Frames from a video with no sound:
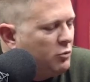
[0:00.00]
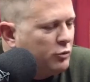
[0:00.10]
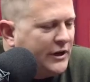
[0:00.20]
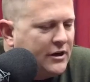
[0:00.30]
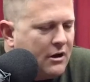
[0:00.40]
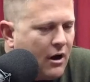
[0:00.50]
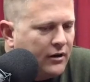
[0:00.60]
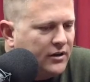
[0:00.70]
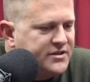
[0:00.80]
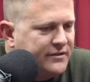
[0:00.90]

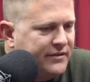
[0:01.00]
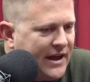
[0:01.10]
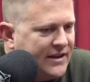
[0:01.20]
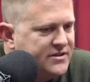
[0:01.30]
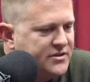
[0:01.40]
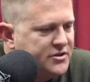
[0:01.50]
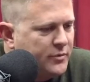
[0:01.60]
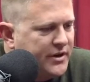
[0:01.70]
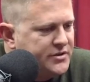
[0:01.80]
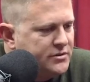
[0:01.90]
regardless of that
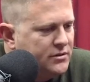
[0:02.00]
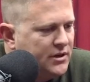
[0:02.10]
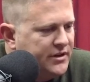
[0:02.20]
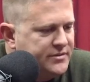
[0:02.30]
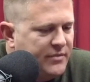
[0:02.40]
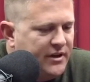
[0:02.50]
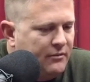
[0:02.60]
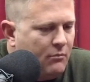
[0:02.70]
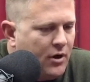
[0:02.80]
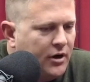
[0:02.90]
situation, it's made
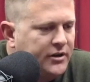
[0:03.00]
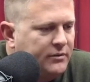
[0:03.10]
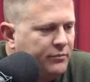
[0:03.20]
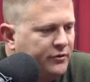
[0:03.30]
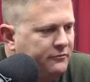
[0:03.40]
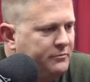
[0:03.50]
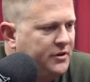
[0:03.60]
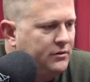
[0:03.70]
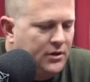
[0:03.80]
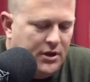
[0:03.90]
a marked improvement